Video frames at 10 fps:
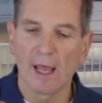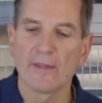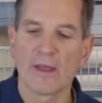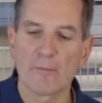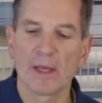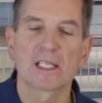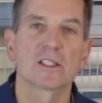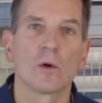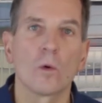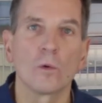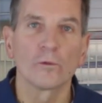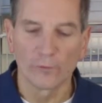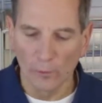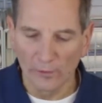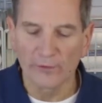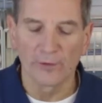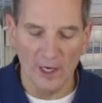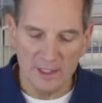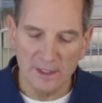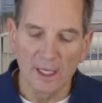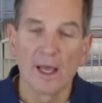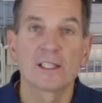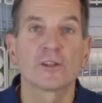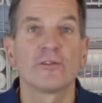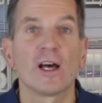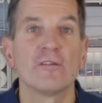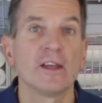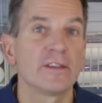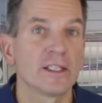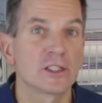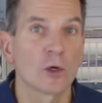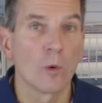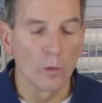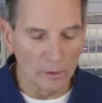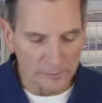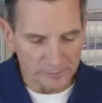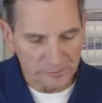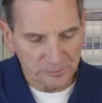and that makes the hole for the faucet. It's a 5/8" hole.